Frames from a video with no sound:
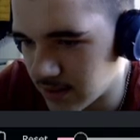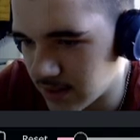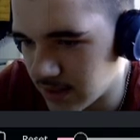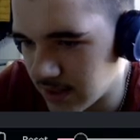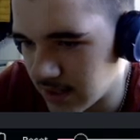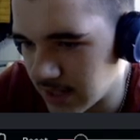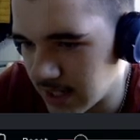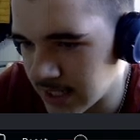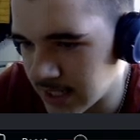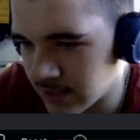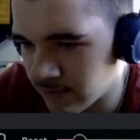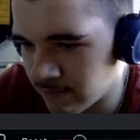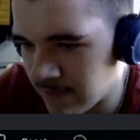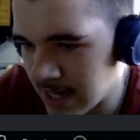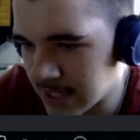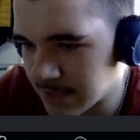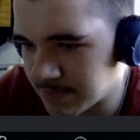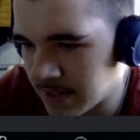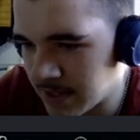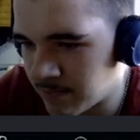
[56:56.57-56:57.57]
It's a
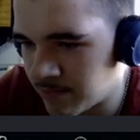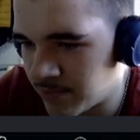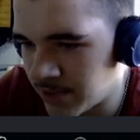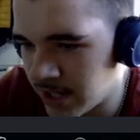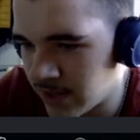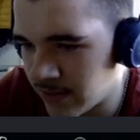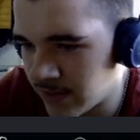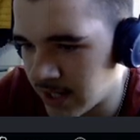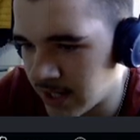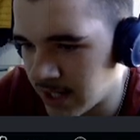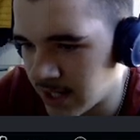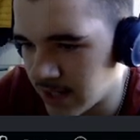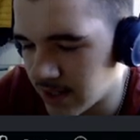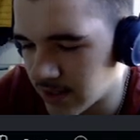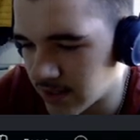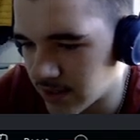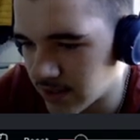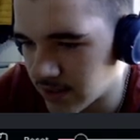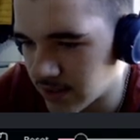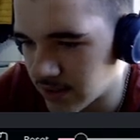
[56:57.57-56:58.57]
raspy, breathy
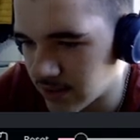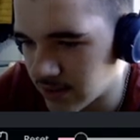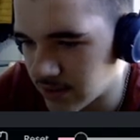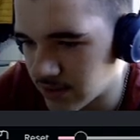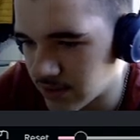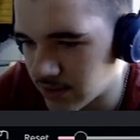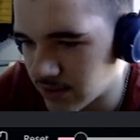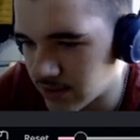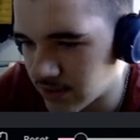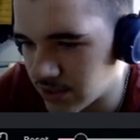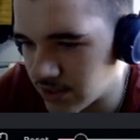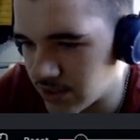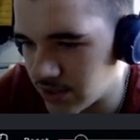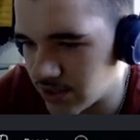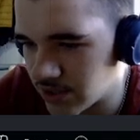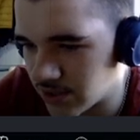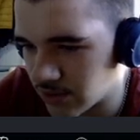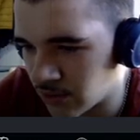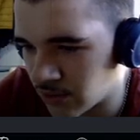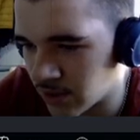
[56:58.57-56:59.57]

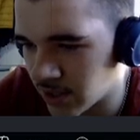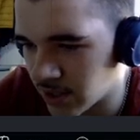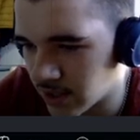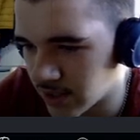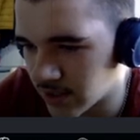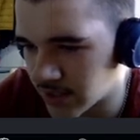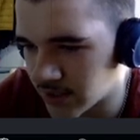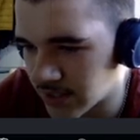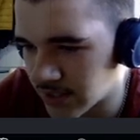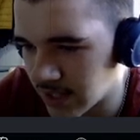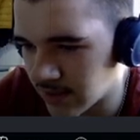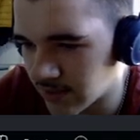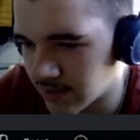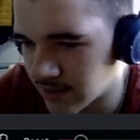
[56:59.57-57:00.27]
ch or h sound.